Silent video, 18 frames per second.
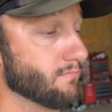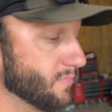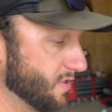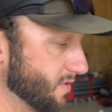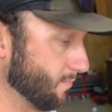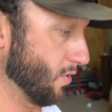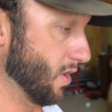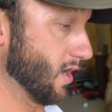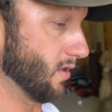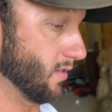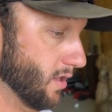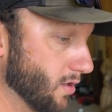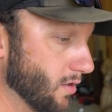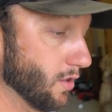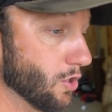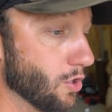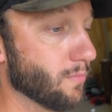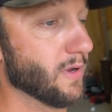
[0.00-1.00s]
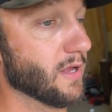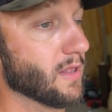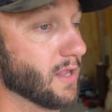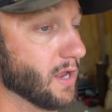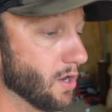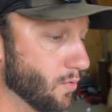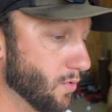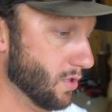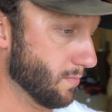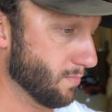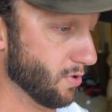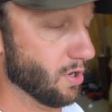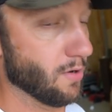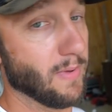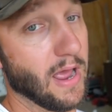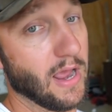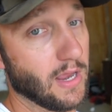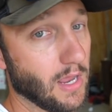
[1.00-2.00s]
Spray a little lube in there when you put
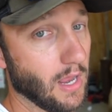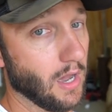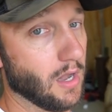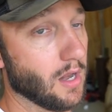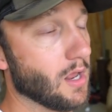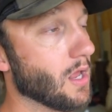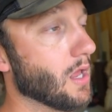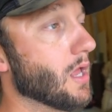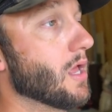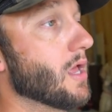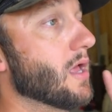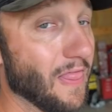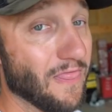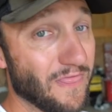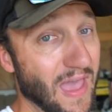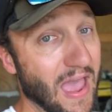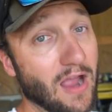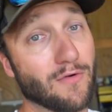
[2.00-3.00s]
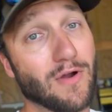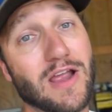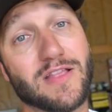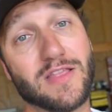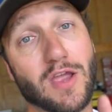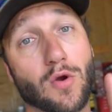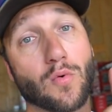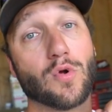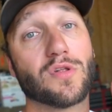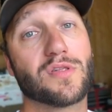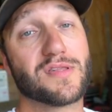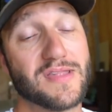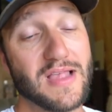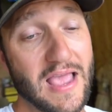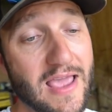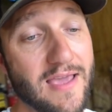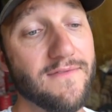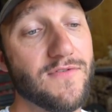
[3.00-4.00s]
it back in. That right there will
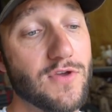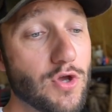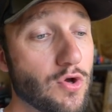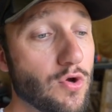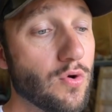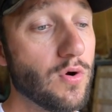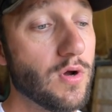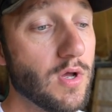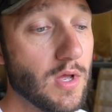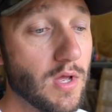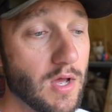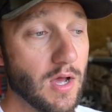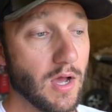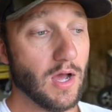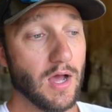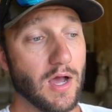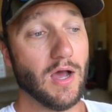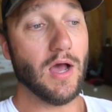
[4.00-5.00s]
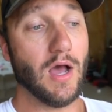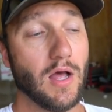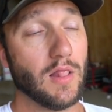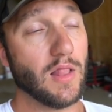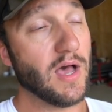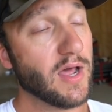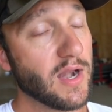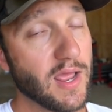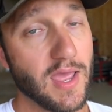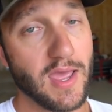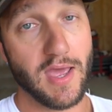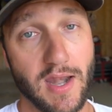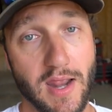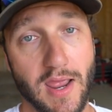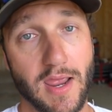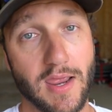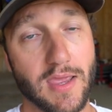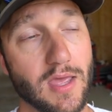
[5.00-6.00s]
save you a lot of
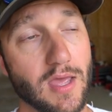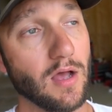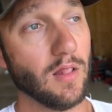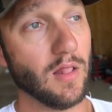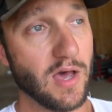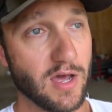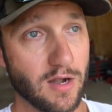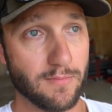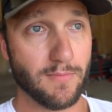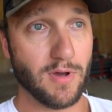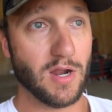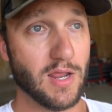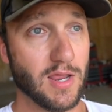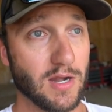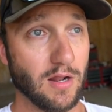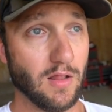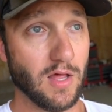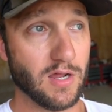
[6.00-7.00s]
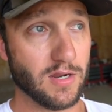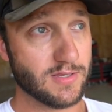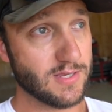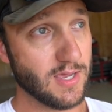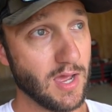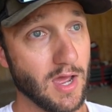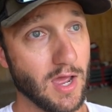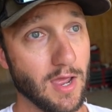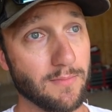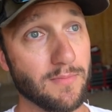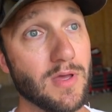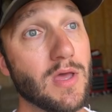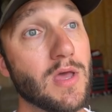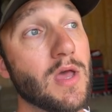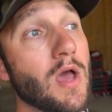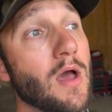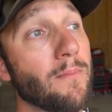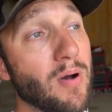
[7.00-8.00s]
headache, a lot of money, and a lot of time,
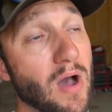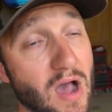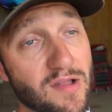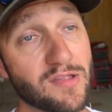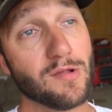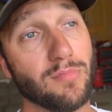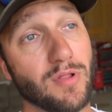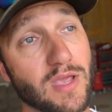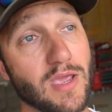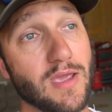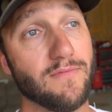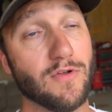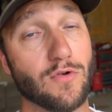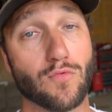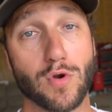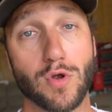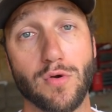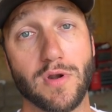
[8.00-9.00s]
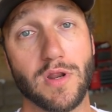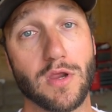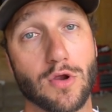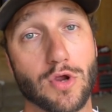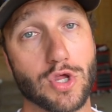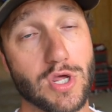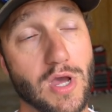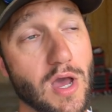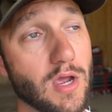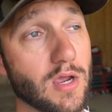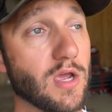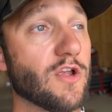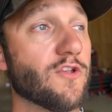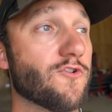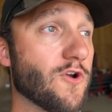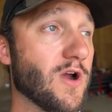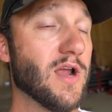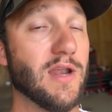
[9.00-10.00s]
possibly even ruining your
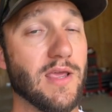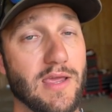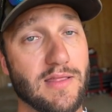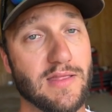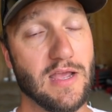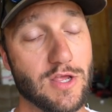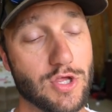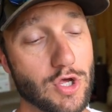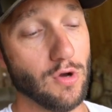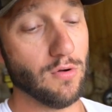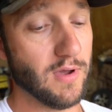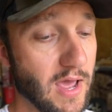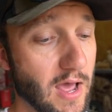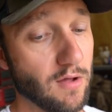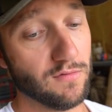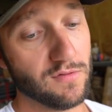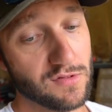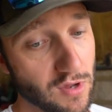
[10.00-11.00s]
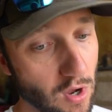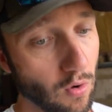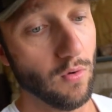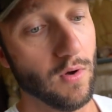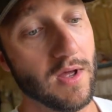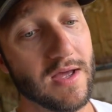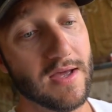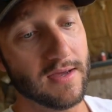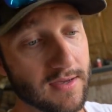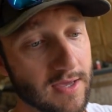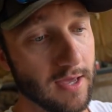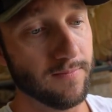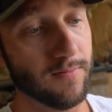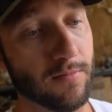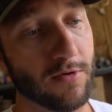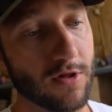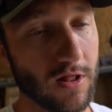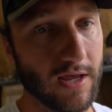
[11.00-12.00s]
shotgun trying to get that choke out. So keep
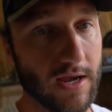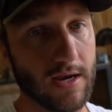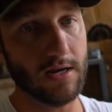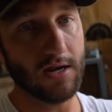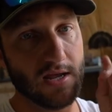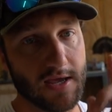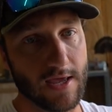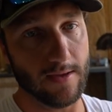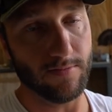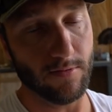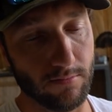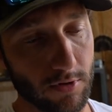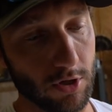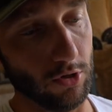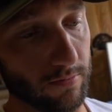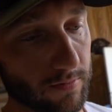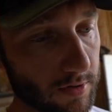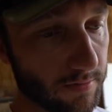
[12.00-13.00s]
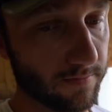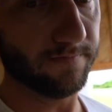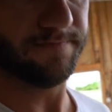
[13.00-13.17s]
them clean, keep them lubed.